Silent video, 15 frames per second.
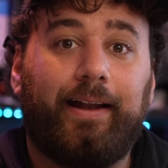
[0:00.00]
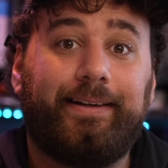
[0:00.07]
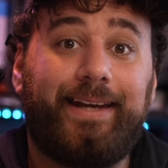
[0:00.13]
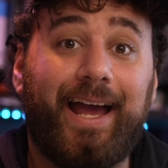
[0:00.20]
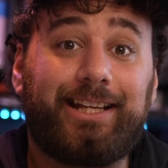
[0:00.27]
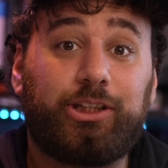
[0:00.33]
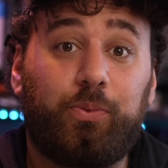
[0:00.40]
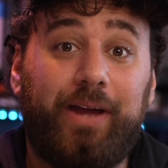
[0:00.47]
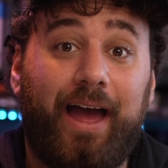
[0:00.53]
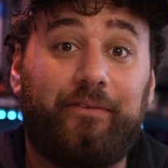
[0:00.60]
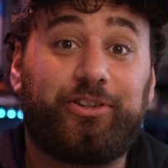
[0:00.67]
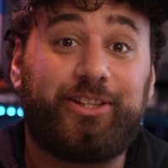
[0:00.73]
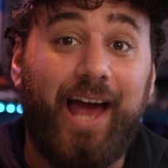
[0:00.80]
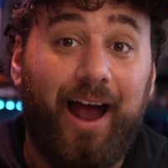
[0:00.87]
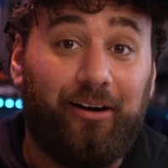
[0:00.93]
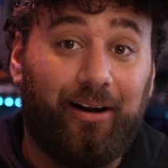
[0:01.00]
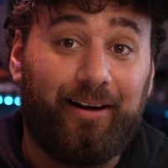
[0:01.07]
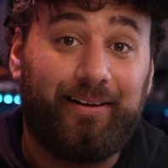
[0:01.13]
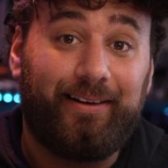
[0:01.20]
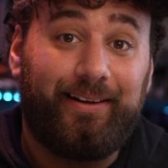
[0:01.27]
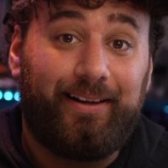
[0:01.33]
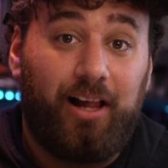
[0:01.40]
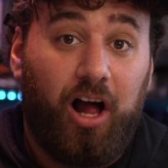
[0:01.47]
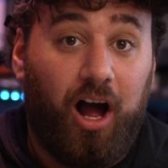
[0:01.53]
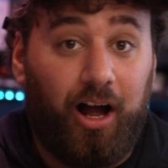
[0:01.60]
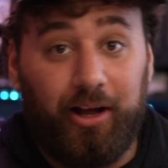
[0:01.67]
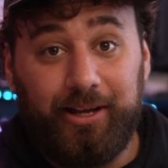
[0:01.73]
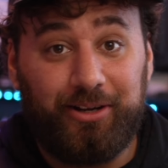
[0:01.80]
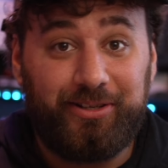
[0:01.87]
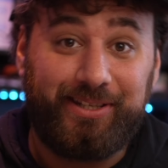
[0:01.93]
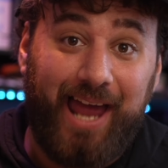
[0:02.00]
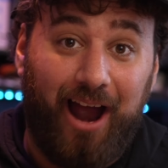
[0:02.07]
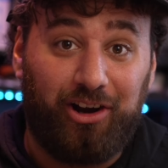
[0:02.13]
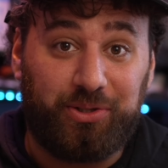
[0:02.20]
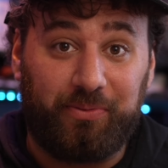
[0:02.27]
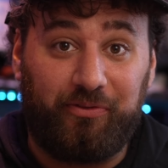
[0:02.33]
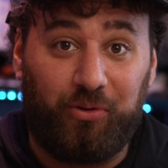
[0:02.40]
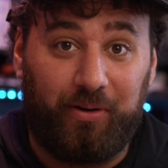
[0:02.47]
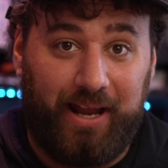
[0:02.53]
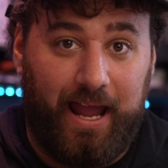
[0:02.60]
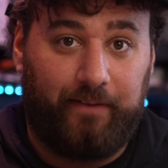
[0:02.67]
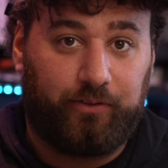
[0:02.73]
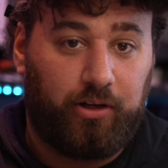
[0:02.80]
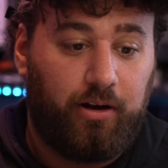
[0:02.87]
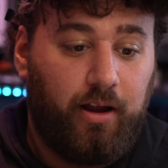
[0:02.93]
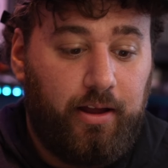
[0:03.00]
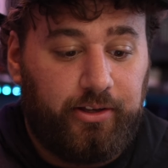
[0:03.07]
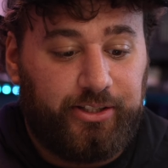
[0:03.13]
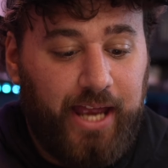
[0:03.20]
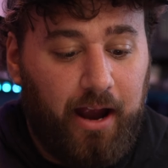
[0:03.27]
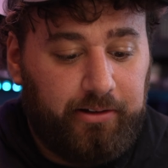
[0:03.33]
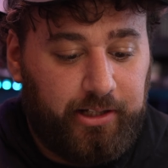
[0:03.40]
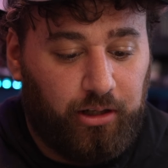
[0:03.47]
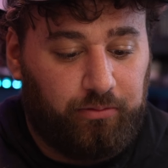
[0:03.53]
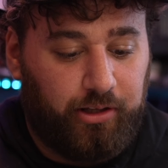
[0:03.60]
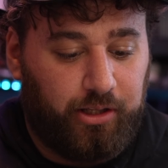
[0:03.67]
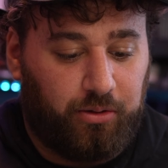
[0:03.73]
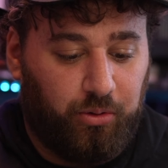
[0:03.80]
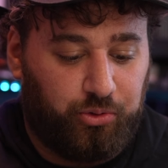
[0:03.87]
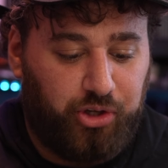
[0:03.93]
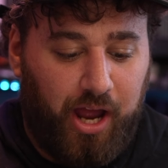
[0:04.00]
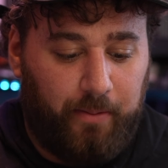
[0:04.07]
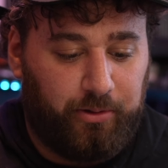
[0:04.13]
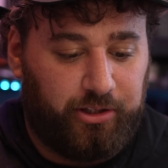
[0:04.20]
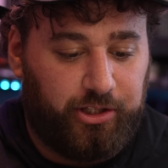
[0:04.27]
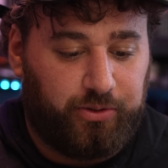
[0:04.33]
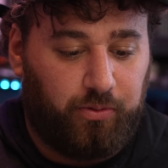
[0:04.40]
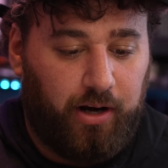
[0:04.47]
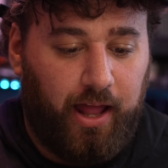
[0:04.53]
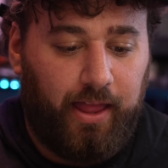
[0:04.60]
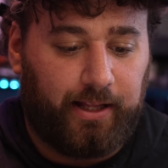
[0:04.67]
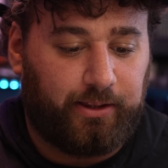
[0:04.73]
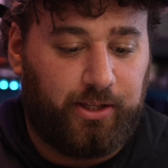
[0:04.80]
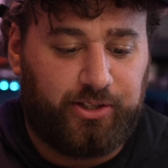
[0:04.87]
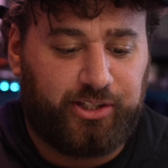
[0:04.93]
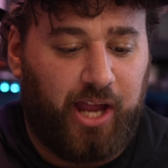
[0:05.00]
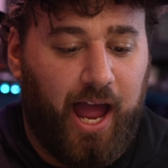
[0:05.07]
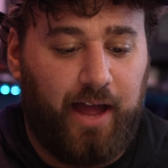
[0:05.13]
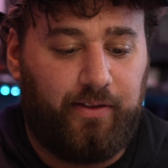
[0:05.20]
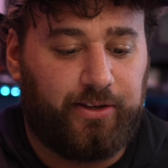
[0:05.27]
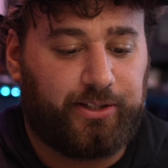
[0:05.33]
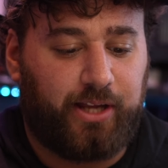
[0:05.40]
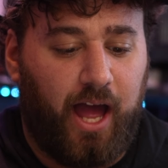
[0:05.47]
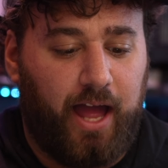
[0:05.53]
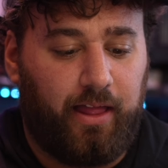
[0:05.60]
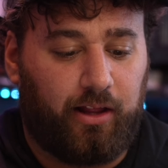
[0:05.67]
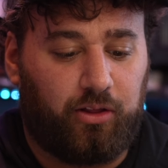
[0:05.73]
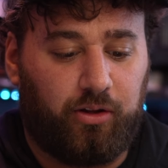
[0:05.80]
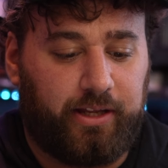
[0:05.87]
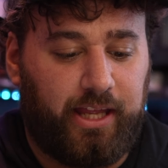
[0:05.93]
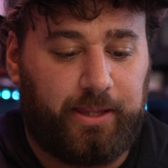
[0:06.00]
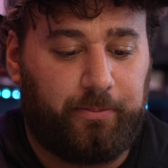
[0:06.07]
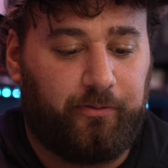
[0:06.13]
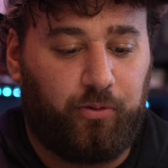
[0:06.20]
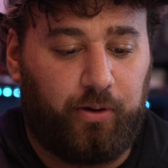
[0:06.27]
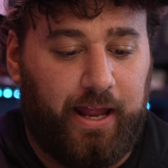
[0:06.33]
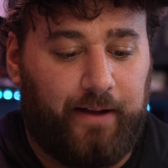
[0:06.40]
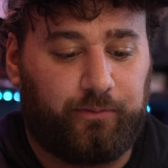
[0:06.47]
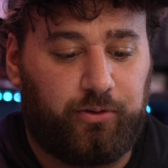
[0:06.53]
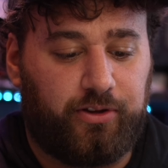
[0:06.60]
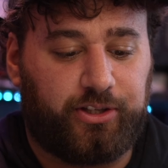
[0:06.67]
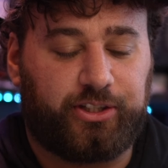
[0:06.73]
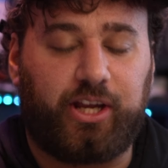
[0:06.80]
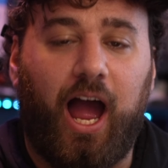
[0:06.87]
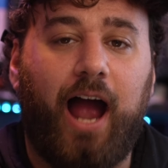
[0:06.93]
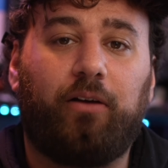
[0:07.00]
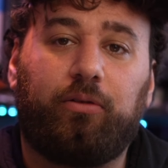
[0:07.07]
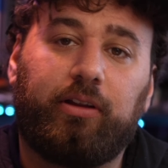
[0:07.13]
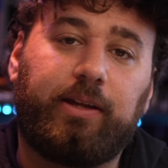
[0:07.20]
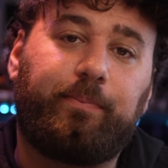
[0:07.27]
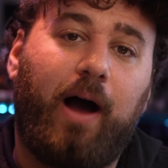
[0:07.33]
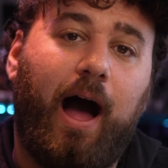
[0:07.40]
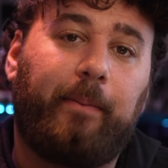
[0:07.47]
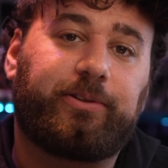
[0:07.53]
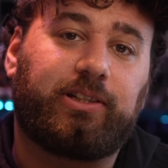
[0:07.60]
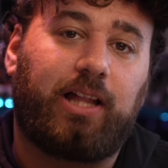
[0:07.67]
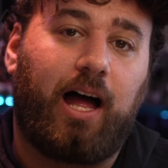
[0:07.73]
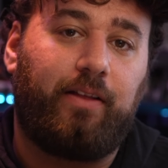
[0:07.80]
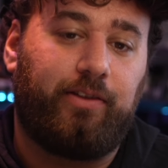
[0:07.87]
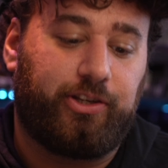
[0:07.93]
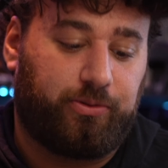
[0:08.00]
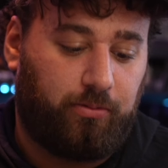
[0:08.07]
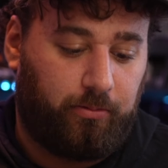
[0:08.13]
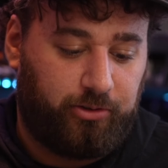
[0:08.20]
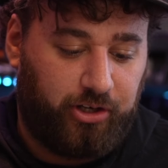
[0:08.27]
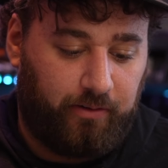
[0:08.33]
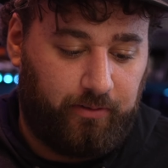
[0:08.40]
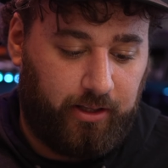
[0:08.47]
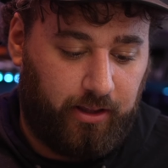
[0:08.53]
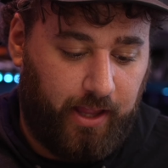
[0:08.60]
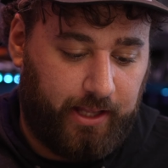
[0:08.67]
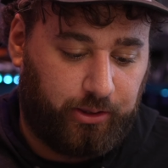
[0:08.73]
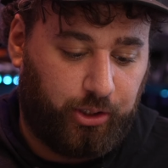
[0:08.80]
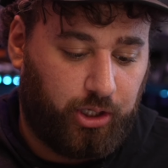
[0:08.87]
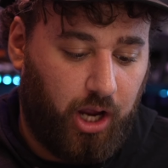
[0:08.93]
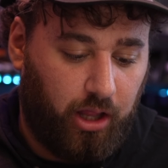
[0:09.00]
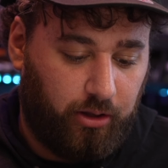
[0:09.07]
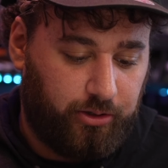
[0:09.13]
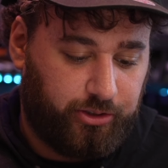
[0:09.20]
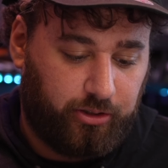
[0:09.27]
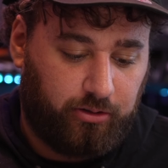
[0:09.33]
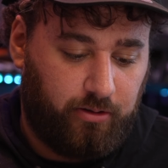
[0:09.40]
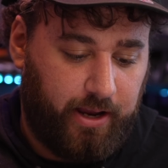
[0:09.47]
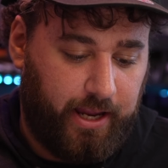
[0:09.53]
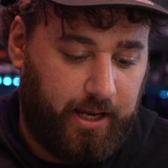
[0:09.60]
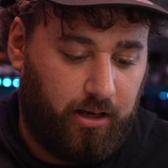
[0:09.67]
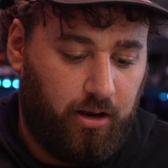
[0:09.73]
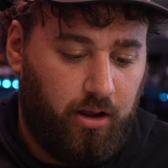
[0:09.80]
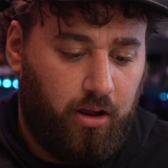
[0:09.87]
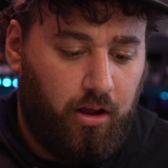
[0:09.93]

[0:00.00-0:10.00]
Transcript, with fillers: Next we have Sarah. Uh, here's Sarah's before and after. Sarah did a really cool job with this one. I like the sky. The sky, like looking at the before and after, the sky really pops a lot in this one, which I really like. The colors are great.